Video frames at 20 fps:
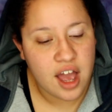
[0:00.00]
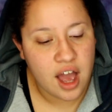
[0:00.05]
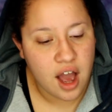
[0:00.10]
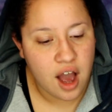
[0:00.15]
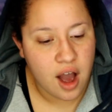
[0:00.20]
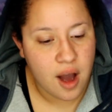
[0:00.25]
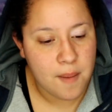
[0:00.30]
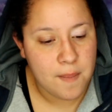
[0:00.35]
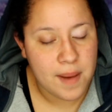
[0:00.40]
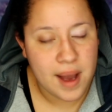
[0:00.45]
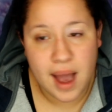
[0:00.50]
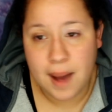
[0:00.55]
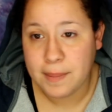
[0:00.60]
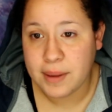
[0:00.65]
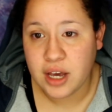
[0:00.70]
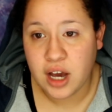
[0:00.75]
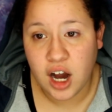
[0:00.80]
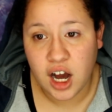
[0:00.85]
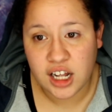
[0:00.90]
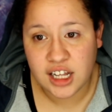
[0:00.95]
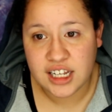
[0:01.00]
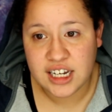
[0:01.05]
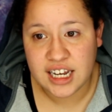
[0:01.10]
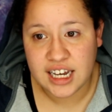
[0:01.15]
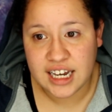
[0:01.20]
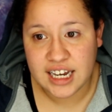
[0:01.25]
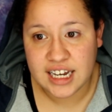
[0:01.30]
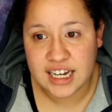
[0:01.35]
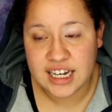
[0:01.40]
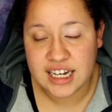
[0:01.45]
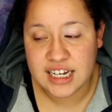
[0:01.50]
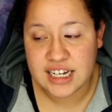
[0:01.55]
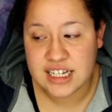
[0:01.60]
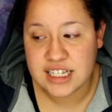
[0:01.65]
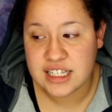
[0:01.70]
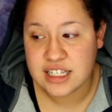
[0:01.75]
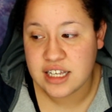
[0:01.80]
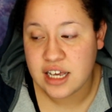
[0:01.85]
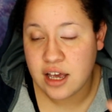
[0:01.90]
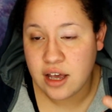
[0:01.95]
Happy
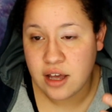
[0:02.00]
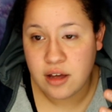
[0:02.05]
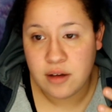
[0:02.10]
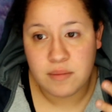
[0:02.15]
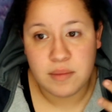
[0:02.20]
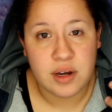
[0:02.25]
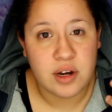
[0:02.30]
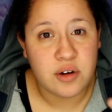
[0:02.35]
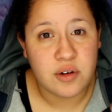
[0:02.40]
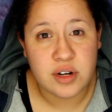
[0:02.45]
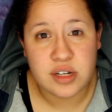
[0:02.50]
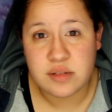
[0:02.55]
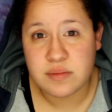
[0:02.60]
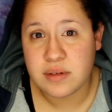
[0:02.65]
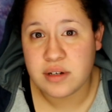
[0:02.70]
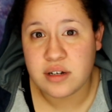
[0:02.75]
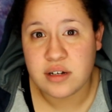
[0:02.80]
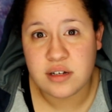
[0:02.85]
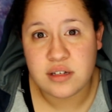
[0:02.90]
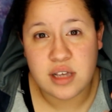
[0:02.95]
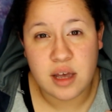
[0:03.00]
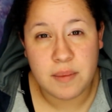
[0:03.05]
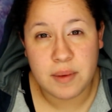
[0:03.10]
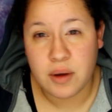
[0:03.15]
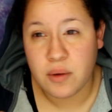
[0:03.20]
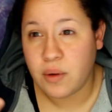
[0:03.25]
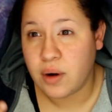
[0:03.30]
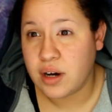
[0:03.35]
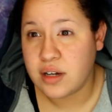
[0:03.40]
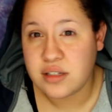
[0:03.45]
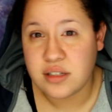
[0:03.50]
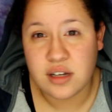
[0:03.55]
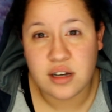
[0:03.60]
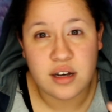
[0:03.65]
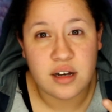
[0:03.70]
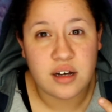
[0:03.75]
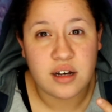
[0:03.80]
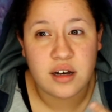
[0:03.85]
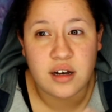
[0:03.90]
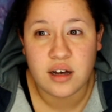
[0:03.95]
holidays, Merry Christmas, Happy
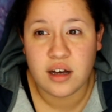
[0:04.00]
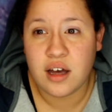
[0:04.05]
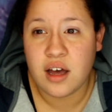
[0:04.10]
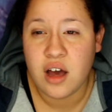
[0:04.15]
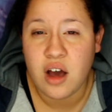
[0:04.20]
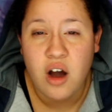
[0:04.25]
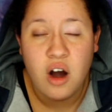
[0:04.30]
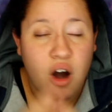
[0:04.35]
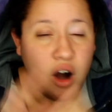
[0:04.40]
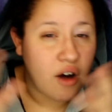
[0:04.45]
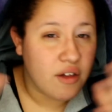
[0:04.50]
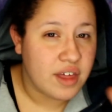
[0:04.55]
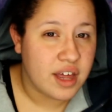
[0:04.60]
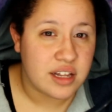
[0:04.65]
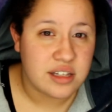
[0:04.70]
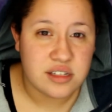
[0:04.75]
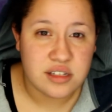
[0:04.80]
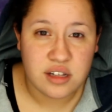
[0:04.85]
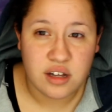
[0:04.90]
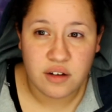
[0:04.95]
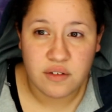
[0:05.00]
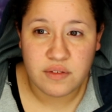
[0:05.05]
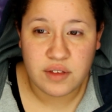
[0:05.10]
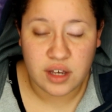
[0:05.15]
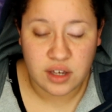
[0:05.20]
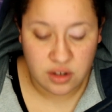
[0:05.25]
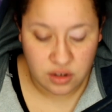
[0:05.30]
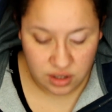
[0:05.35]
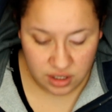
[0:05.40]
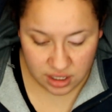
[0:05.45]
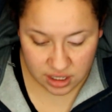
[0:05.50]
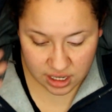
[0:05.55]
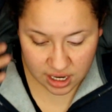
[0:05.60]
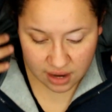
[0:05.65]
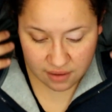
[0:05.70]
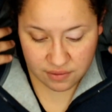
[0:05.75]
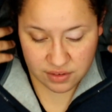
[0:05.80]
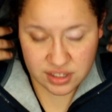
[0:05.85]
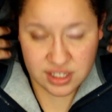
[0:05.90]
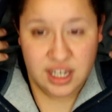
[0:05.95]
Kwanzaa, all that stuff that you could
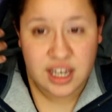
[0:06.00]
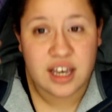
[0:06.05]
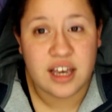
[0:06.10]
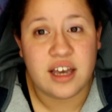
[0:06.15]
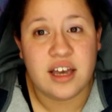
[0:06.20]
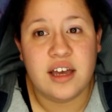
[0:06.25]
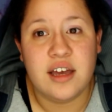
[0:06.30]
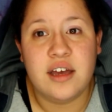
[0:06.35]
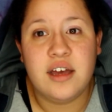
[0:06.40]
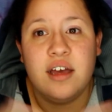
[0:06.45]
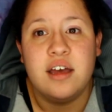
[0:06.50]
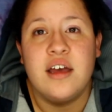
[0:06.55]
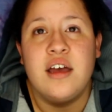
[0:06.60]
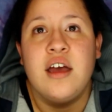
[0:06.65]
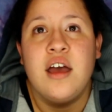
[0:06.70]
ever say.